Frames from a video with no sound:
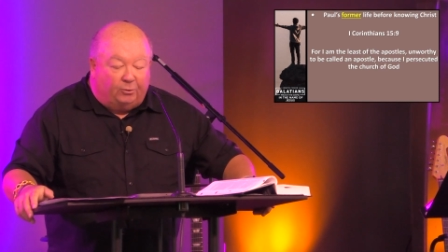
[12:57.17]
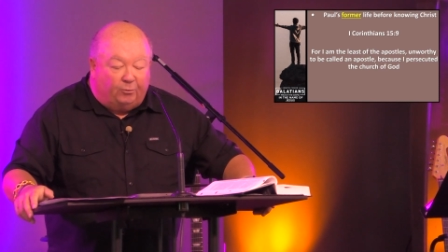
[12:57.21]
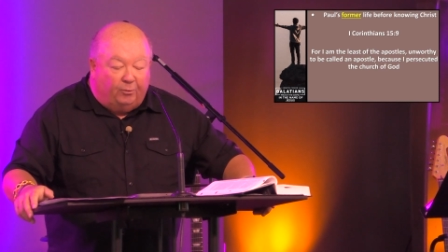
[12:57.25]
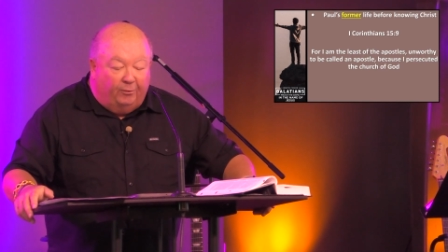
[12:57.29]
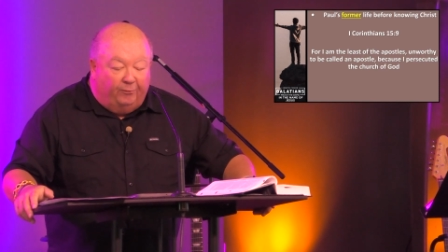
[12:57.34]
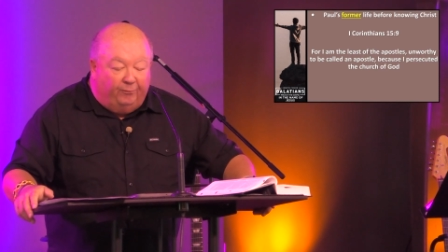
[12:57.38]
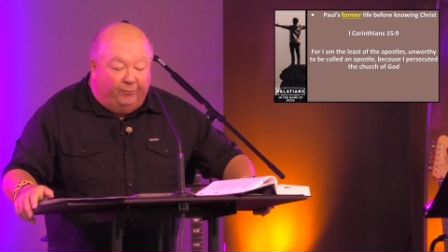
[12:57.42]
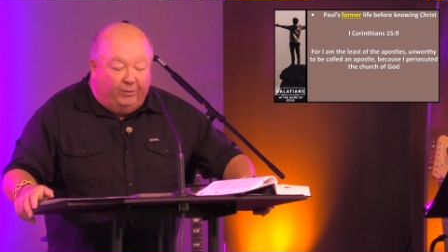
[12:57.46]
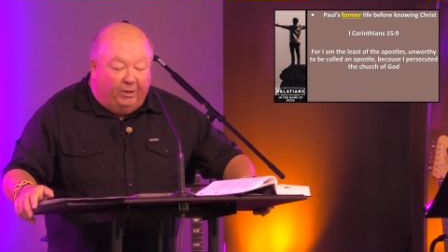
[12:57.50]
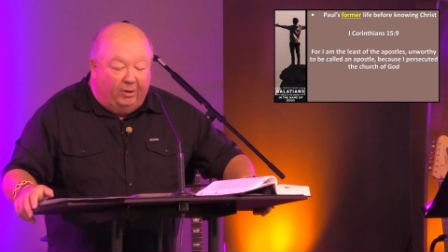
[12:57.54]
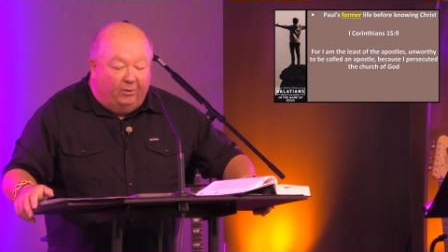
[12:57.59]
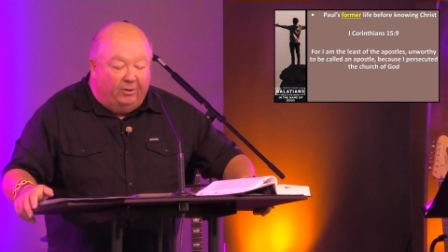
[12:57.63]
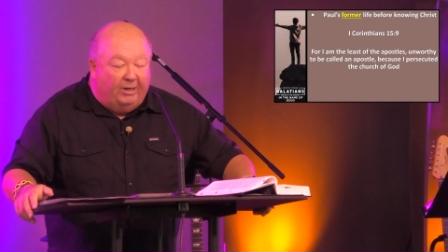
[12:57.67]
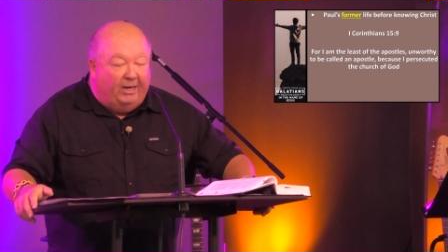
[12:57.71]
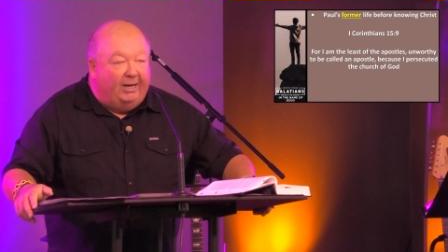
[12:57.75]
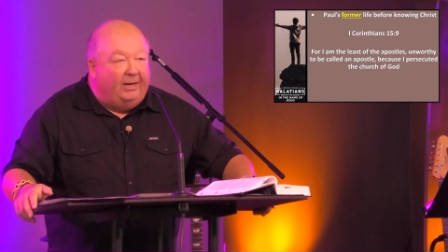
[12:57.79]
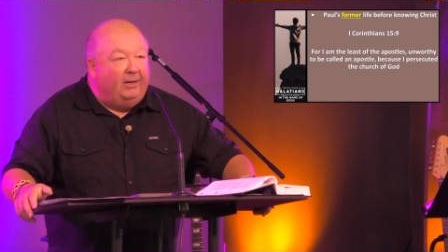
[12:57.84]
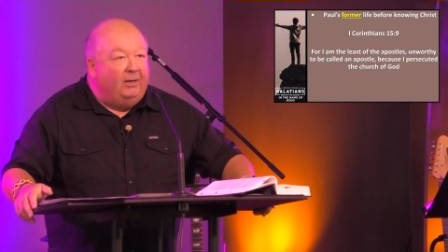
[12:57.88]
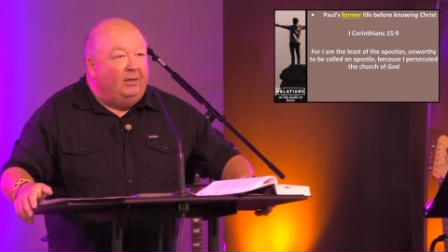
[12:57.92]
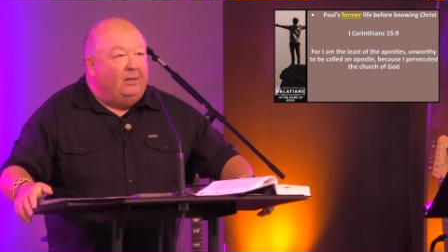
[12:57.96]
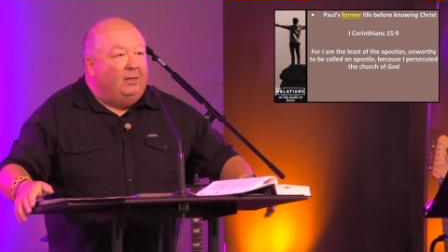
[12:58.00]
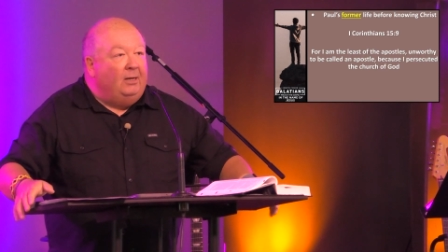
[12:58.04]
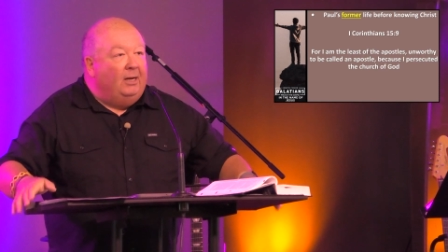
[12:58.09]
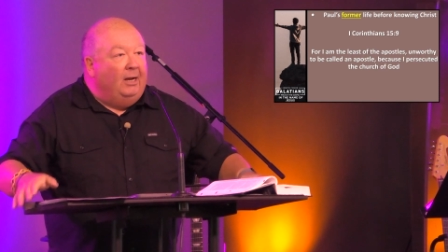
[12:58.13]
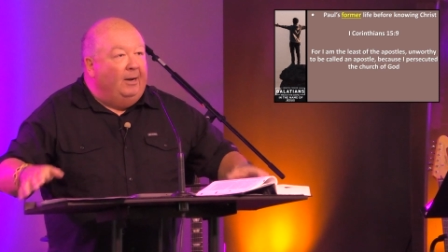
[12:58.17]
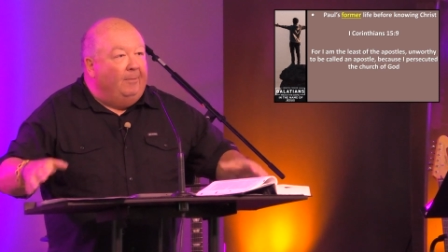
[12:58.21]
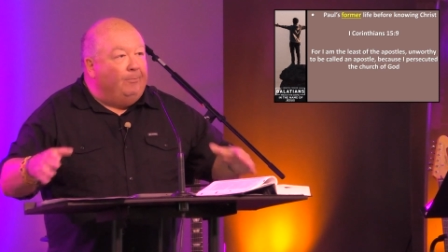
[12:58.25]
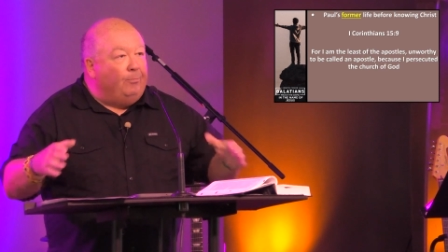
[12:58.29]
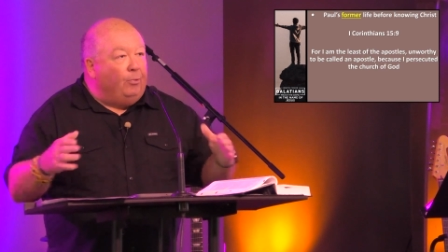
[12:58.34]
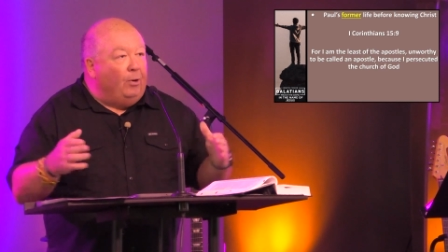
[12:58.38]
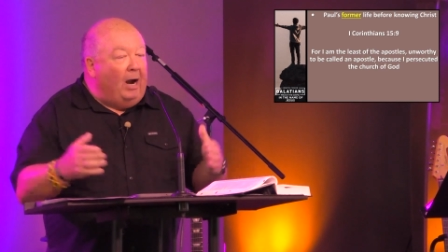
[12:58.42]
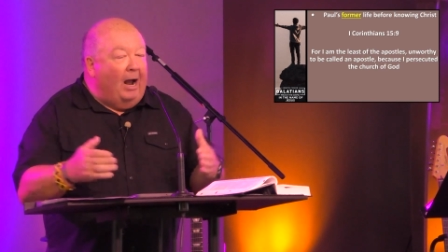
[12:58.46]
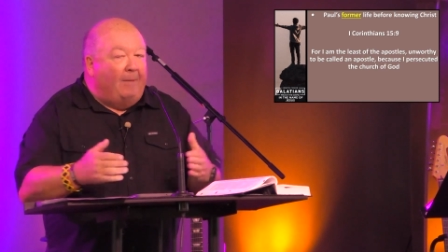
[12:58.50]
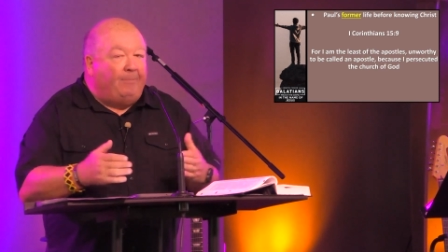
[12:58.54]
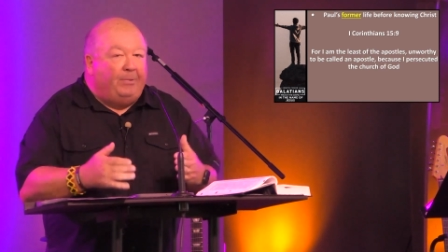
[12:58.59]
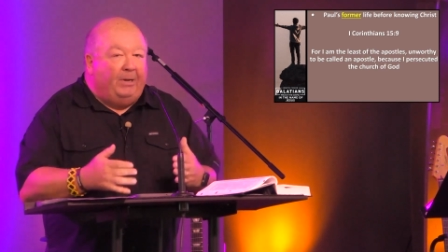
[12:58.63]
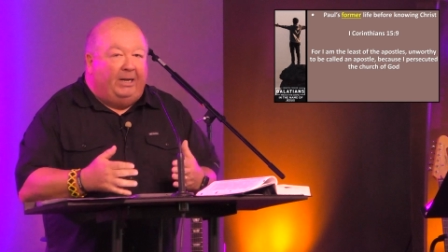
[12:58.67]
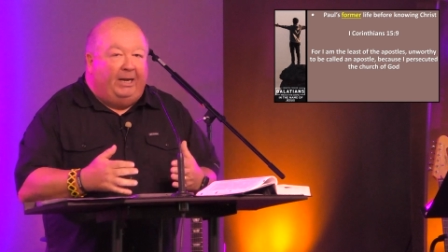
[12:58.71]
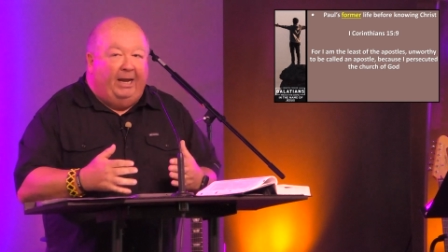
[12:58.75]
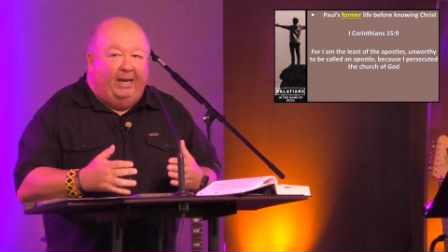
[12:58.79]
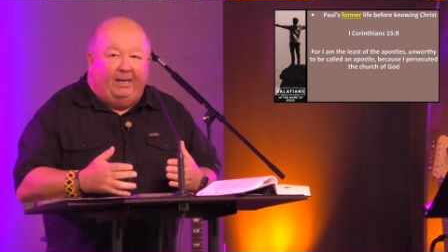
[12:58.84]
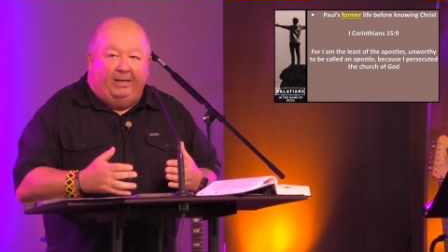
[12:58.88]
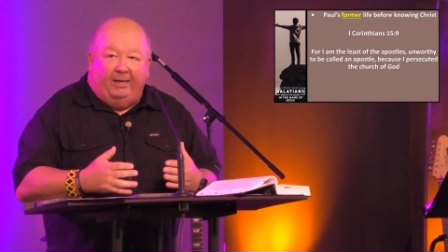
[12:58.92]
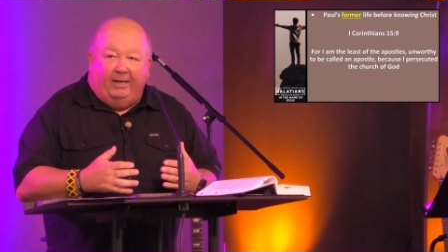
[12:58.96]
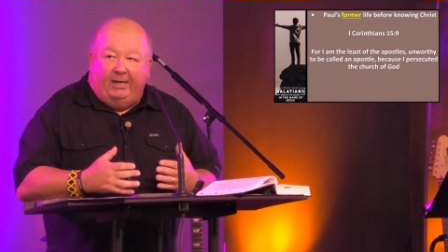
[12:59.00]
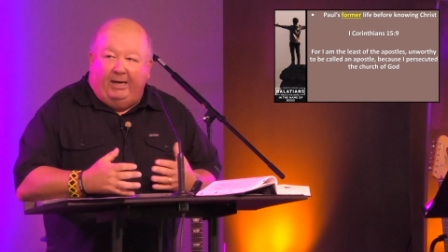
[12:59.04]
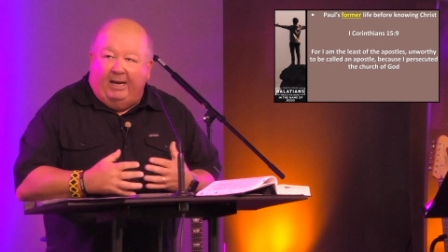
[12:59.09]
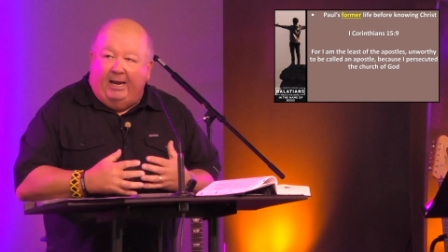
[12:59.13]
revered it and
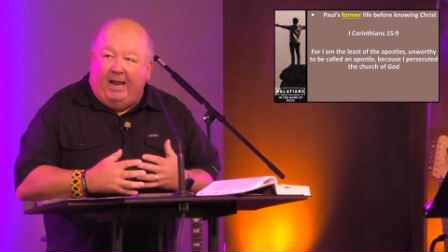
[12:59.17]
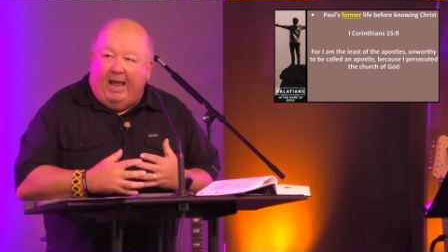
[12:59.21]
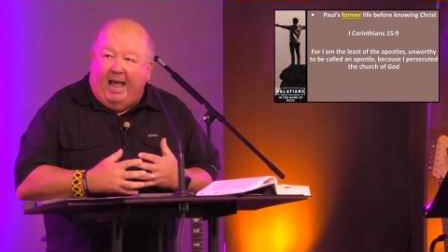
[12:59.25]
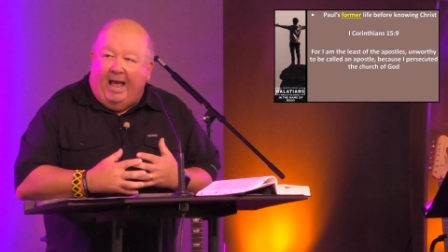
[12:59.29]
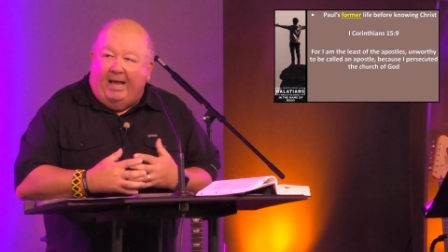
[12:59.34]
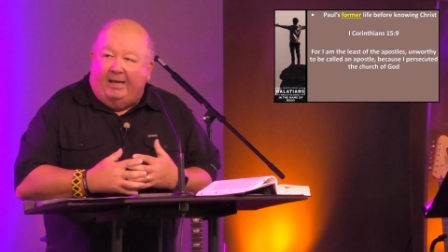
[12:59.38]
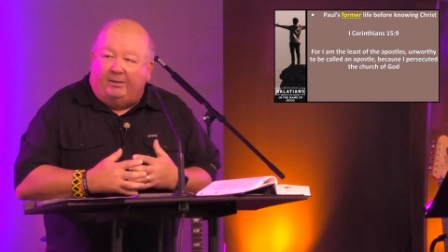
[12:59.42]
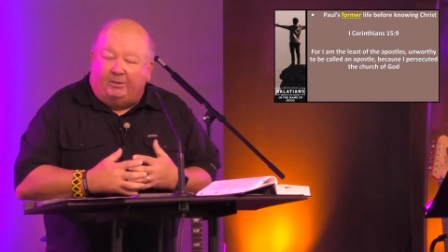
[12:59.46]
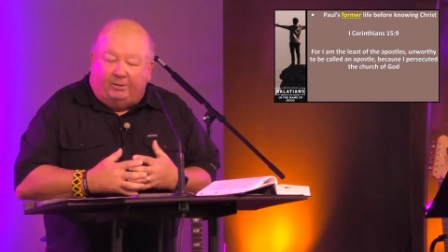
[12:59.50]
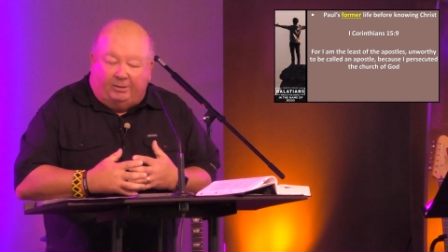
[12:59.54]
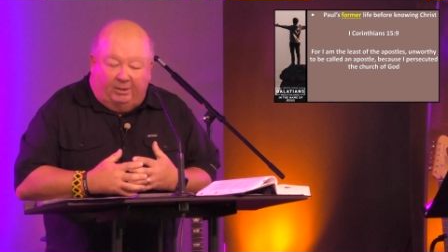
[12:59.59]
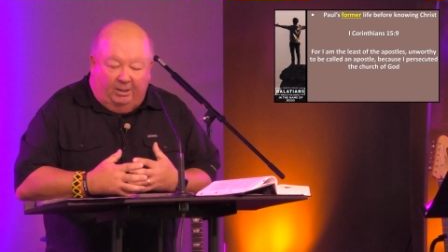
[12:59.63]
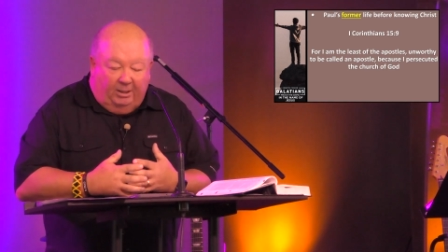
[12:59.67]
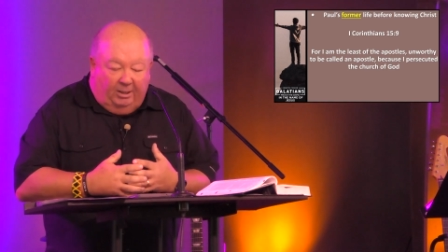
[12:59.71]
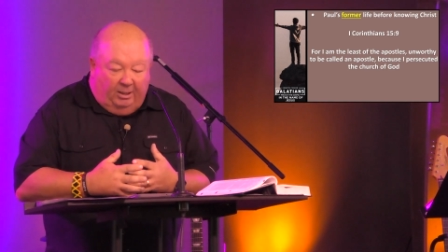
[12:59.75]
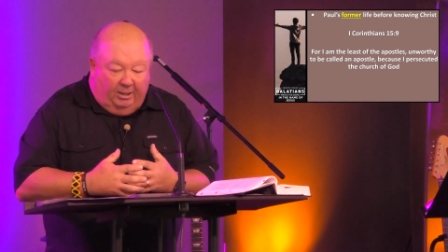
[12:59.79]
propagated it as